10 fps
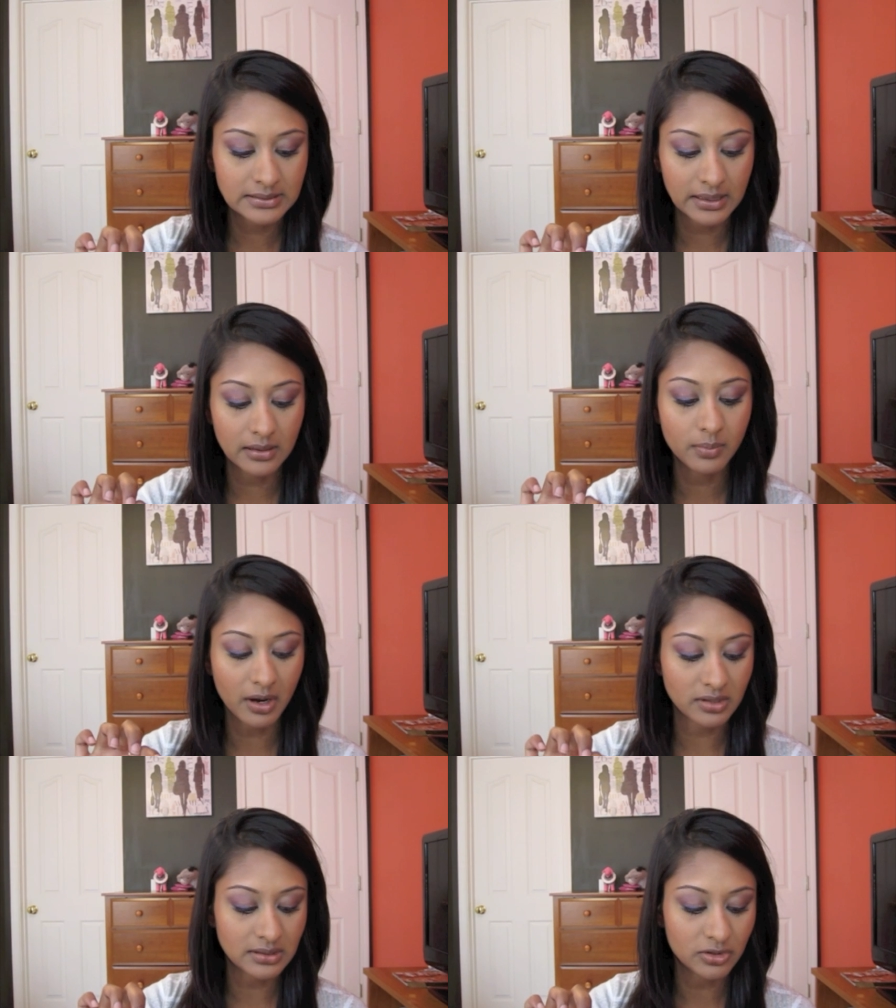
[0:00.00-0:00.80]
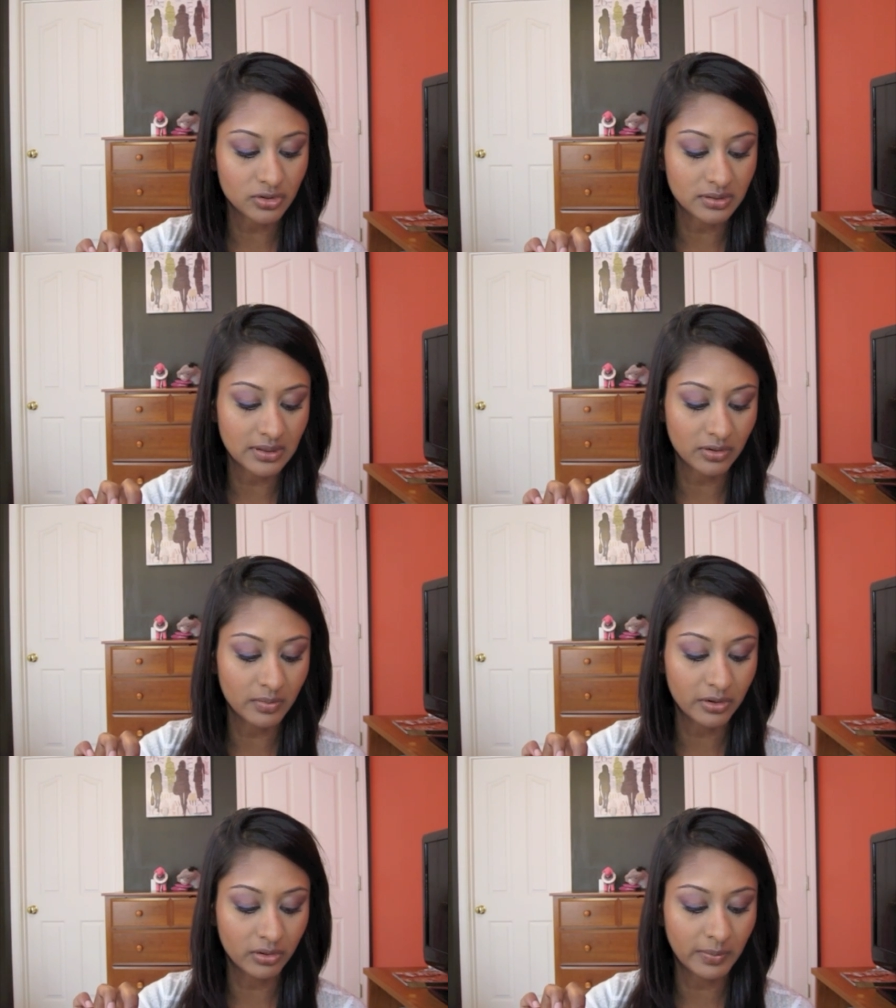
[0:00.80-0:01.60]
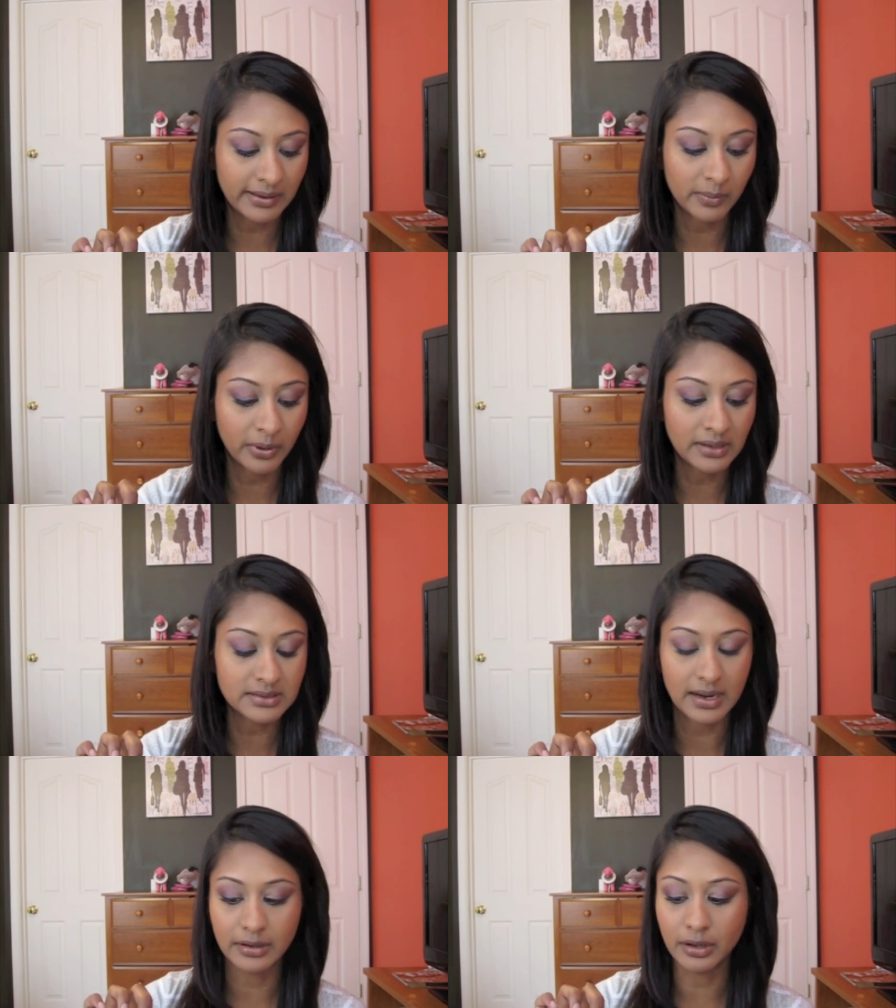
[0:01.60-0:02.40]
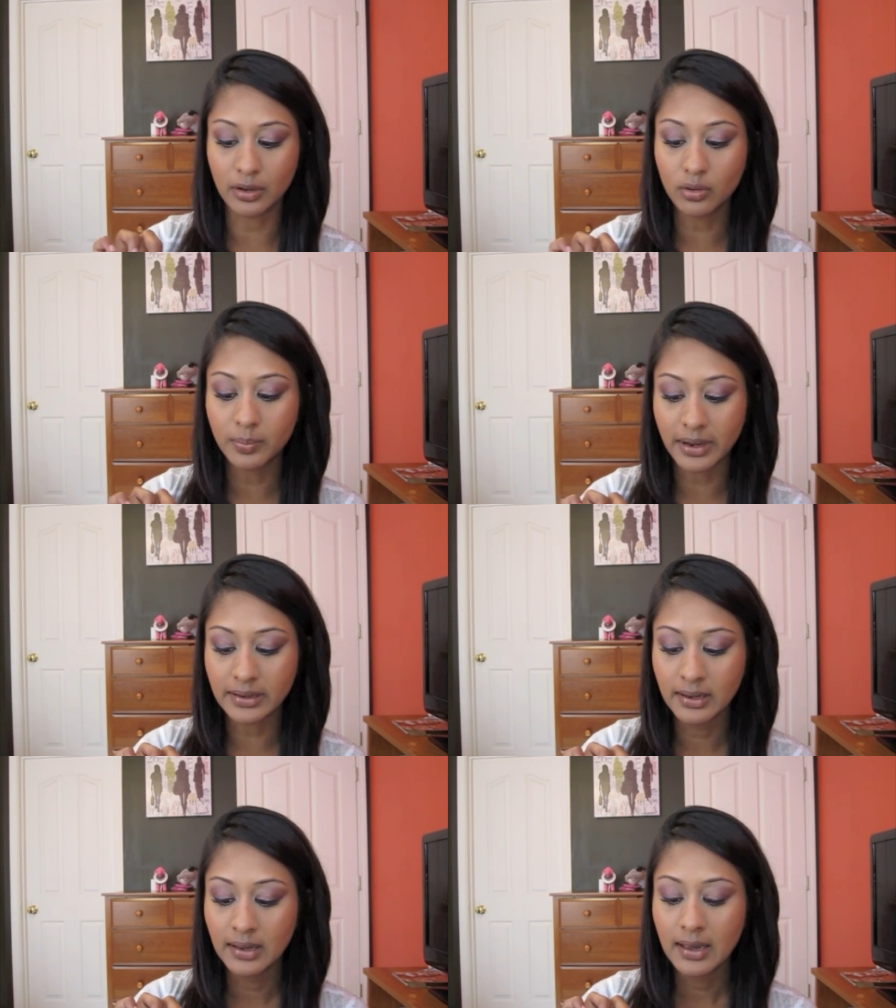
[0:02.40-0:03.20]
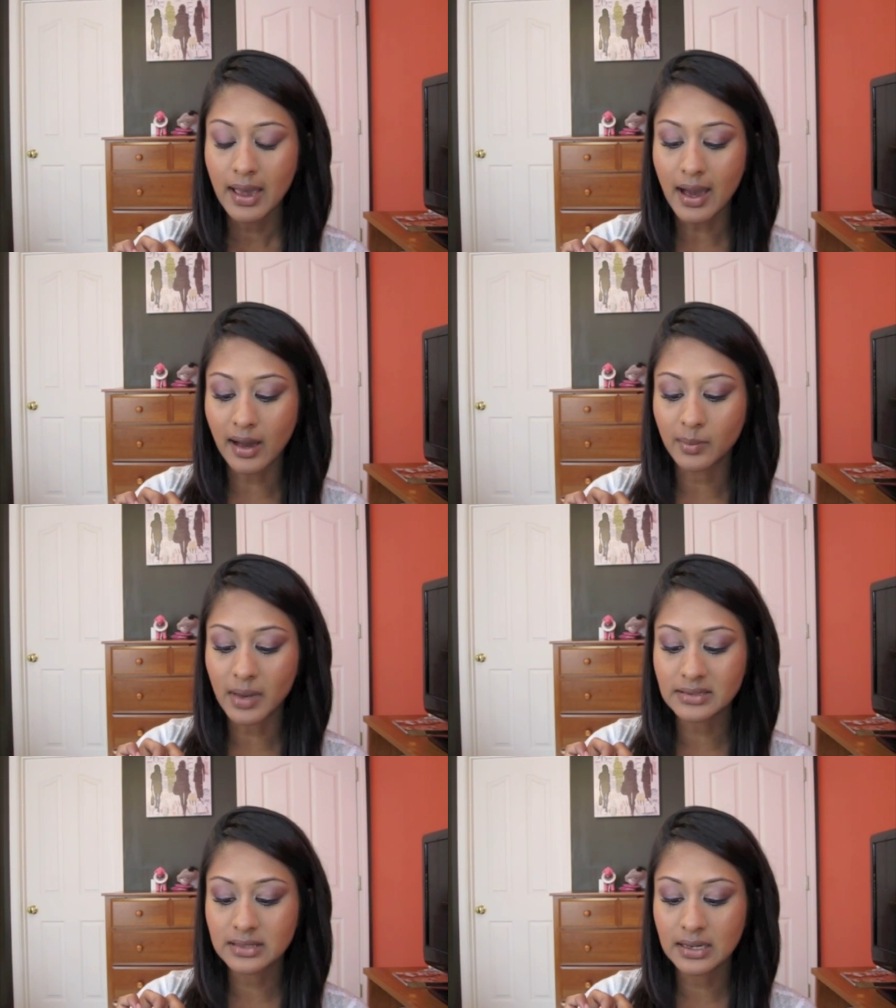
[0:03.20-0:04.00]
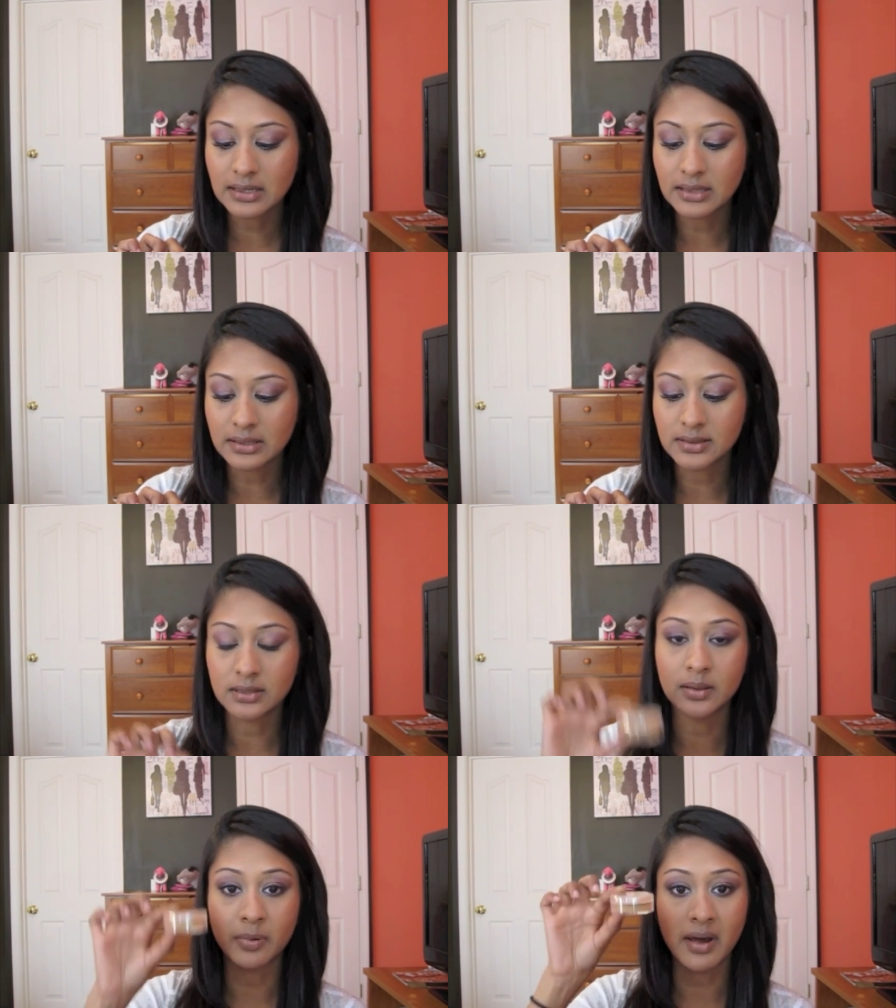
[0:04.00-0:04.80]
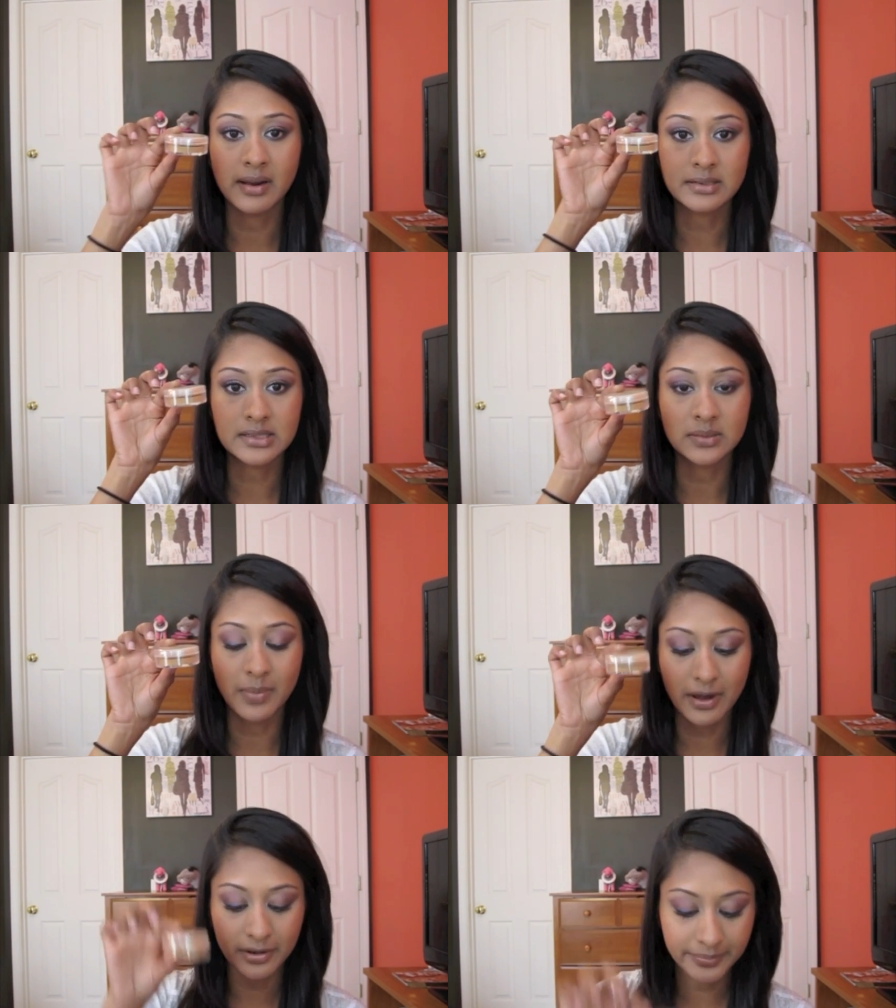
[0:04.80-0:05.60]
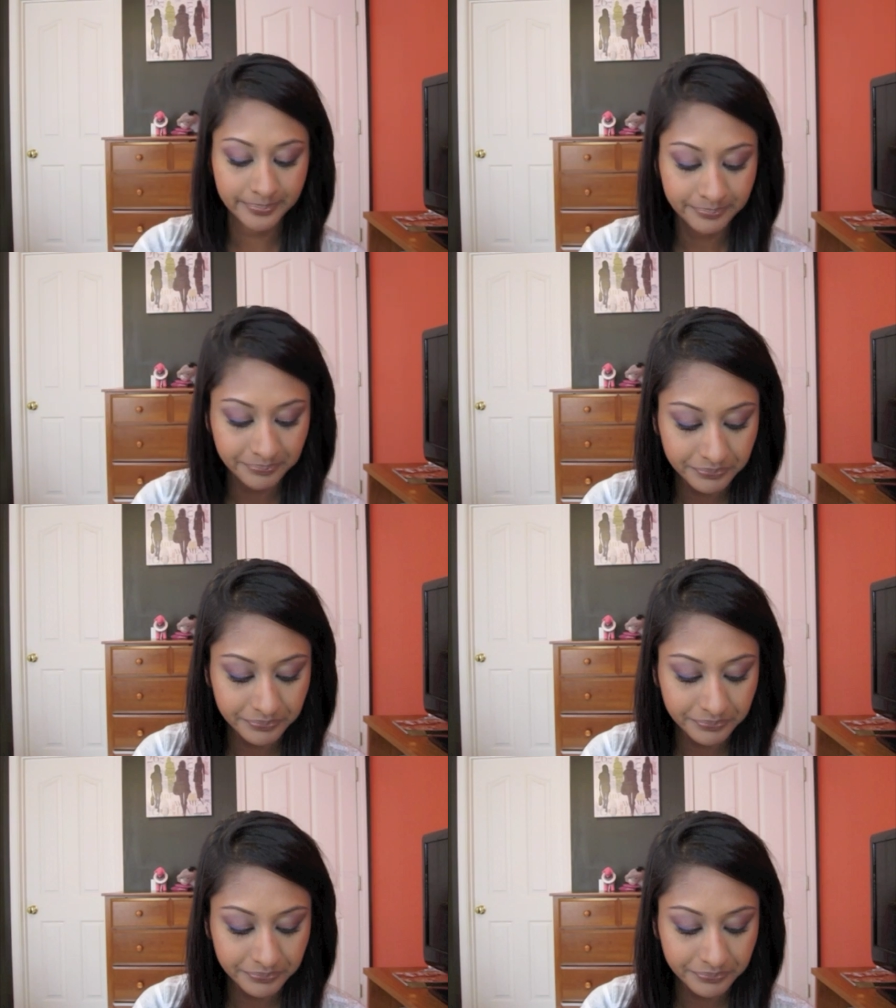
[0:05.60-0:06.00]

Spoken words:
than Bare Essentials and other mineral makeup brands that I know, but I think that the product is better.